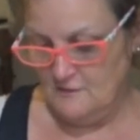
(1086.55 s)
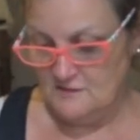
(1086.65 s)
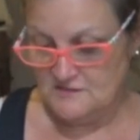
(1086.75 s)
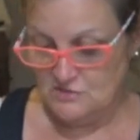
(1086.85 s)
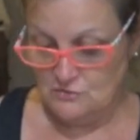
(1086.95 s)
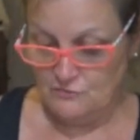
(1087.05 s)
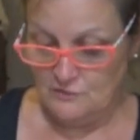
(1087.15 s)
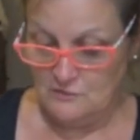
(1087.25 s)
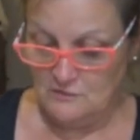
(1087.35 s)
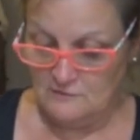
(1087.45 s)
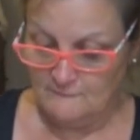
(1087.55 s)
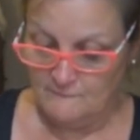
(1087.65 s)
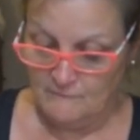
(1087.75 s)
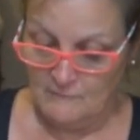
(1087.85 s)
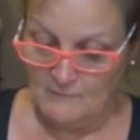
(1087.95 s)
That's too funny.
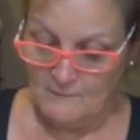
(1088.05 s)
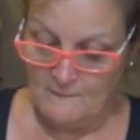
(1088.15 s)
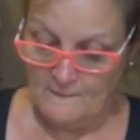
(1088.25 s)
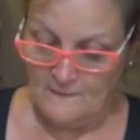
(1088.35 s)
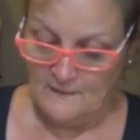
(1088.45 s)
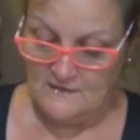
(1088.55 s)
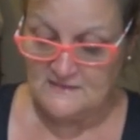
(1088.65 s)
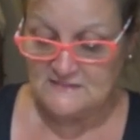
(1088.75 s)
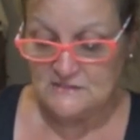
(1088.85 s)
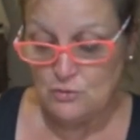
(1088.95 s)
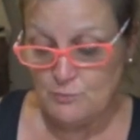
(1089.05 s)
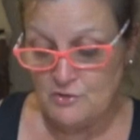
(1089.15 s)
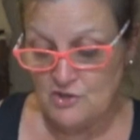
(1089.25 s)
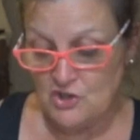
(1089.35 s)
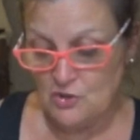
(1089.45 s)
It's super
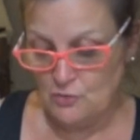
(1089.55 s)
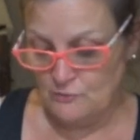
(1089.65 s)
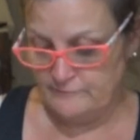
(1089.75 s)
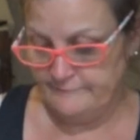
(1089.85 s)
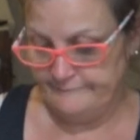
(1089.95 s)
cute.